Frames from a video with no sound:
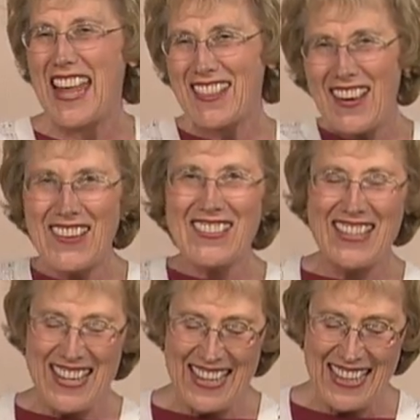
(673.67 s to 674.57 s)
take those
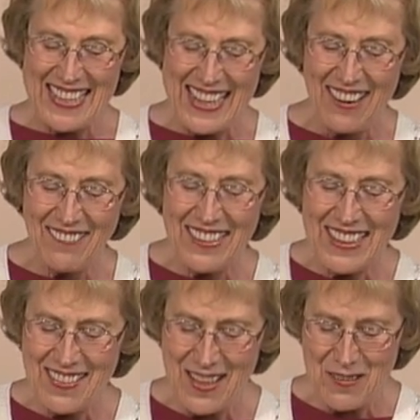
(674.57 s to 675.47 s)
and get rid
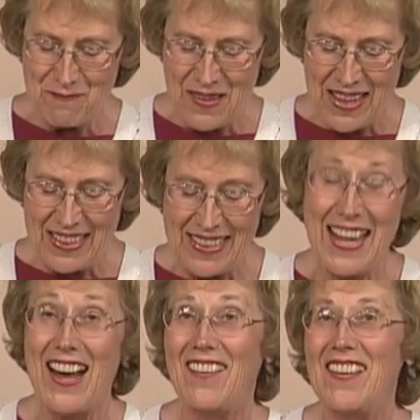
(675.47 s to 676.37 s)
of them.
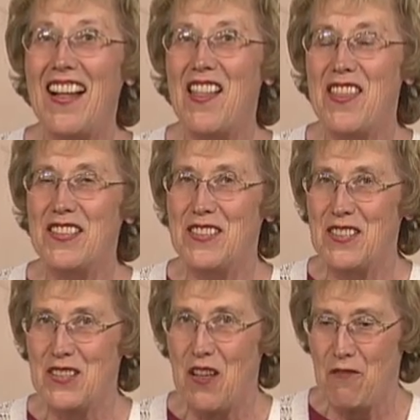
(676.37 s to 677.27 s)
Now, this
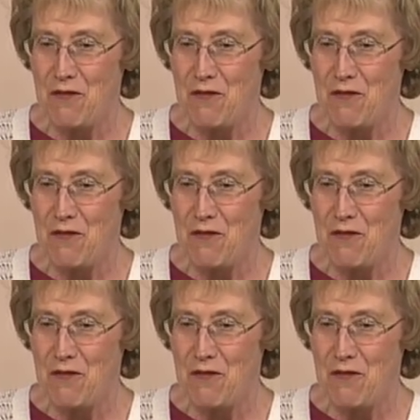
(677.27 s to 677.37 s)
is the